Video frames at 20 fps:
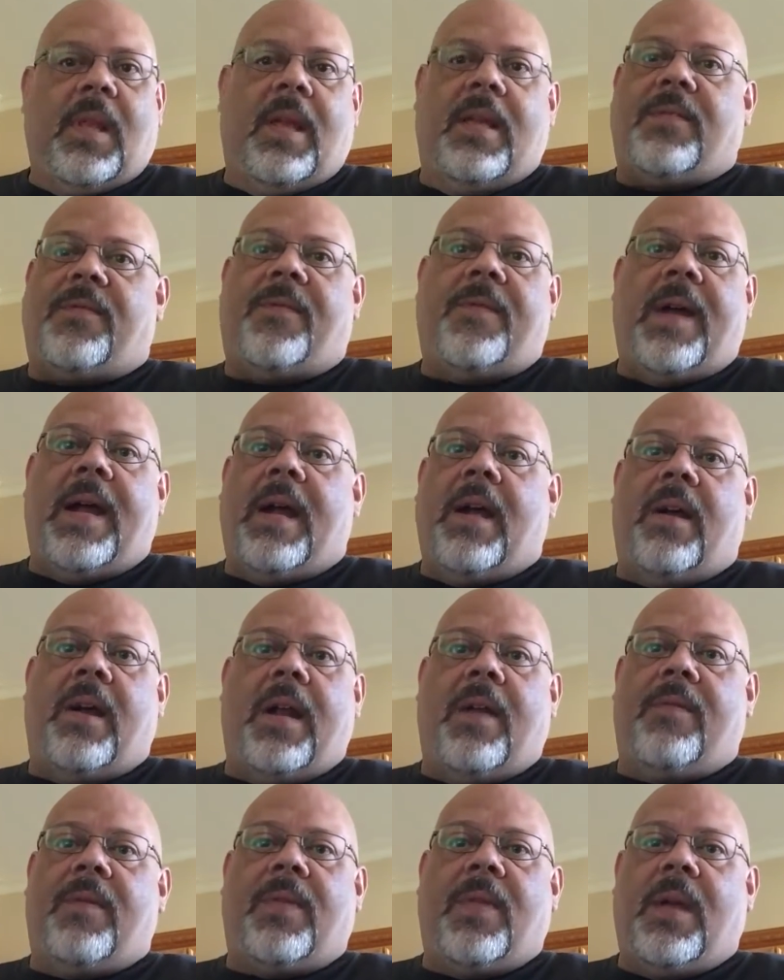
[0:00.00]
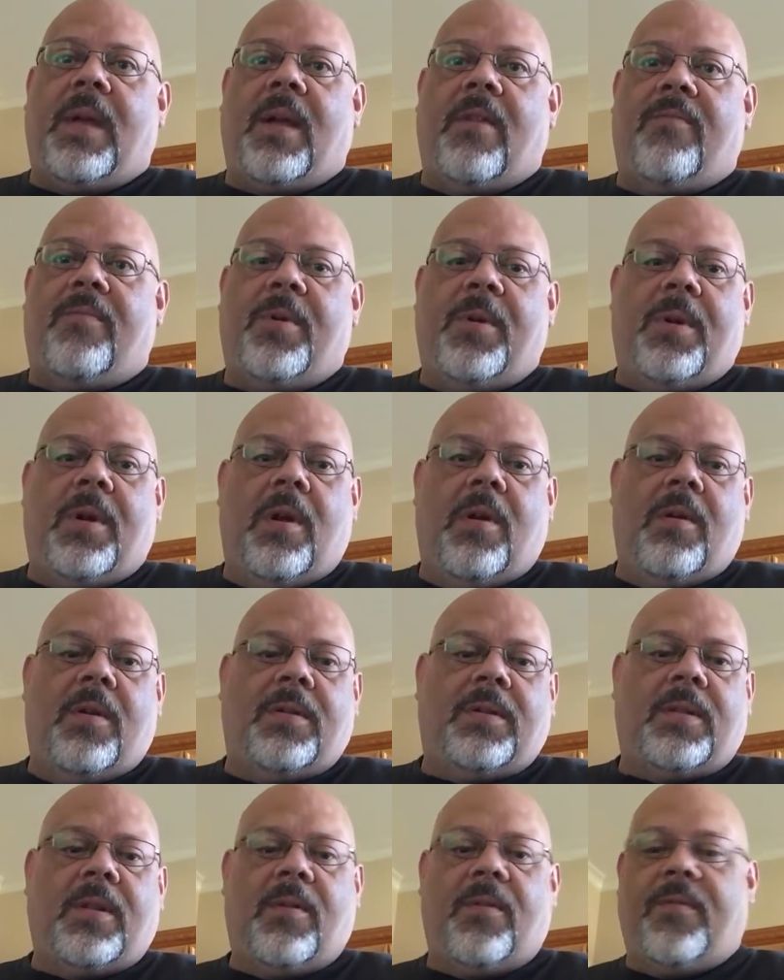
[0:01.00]
It's fired everything I've put on
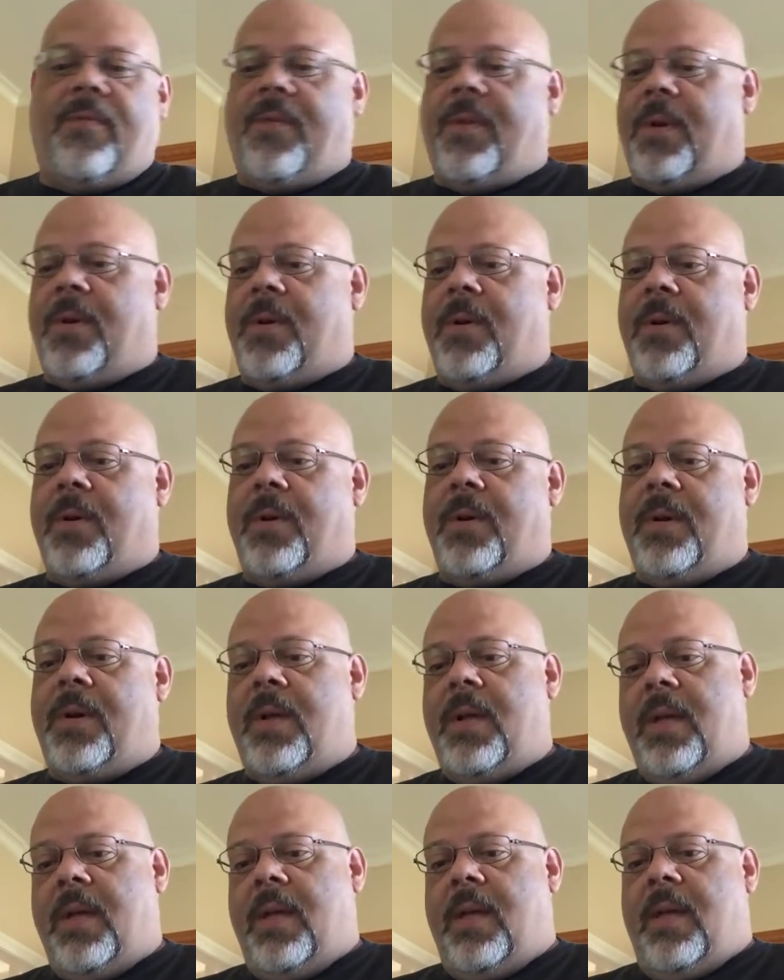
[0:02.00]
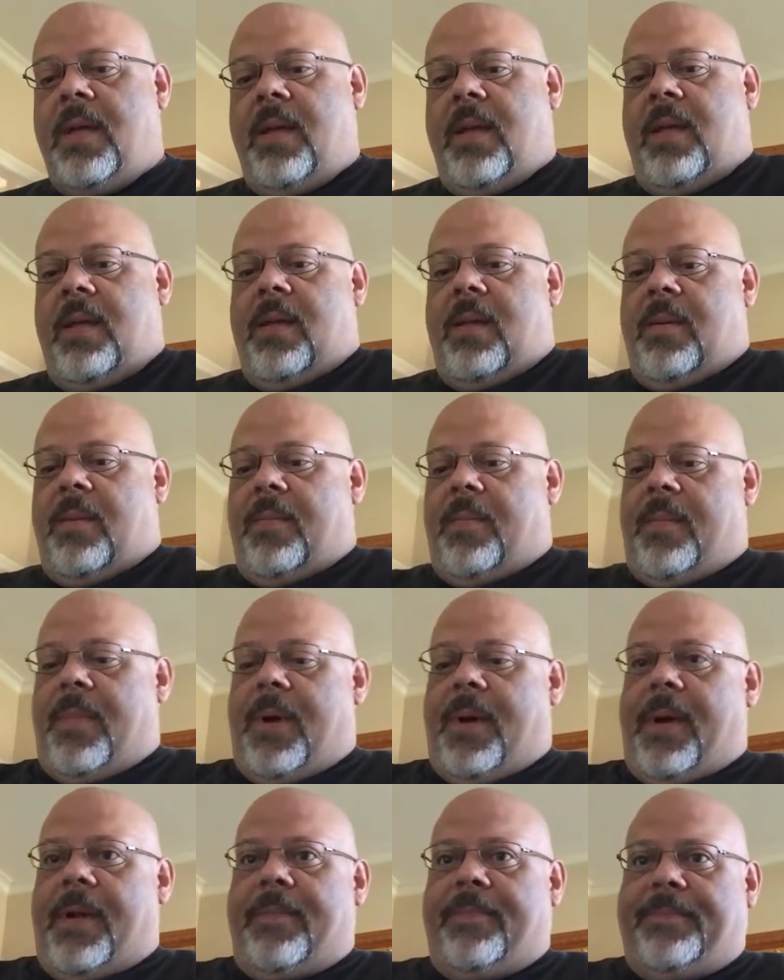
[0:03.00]
it so far.
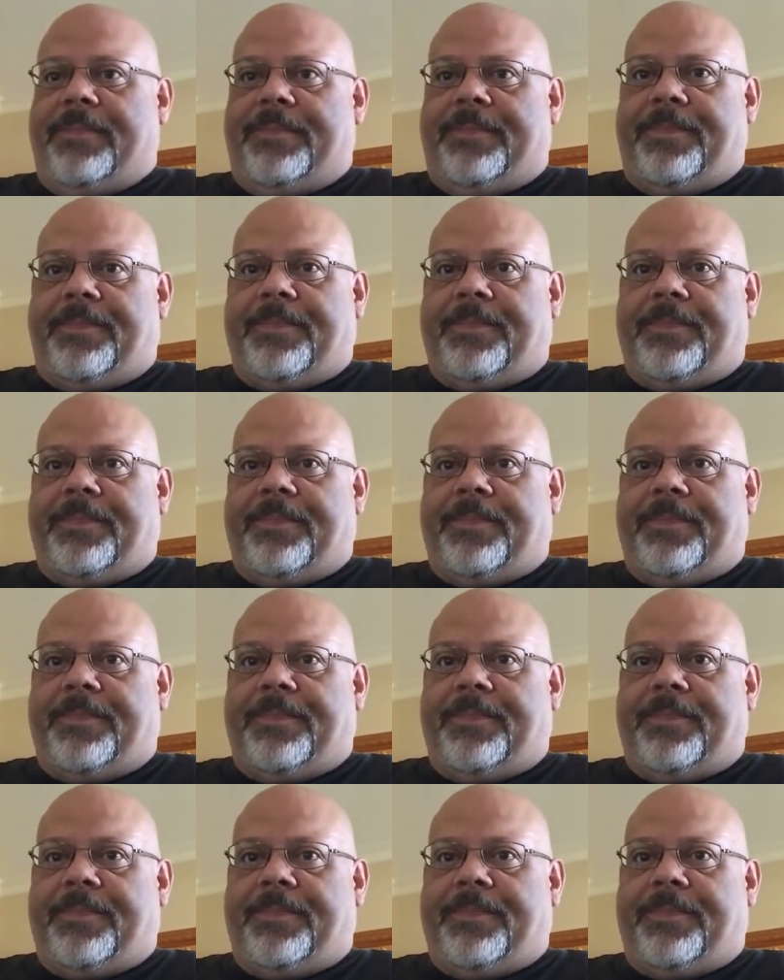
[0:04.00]
But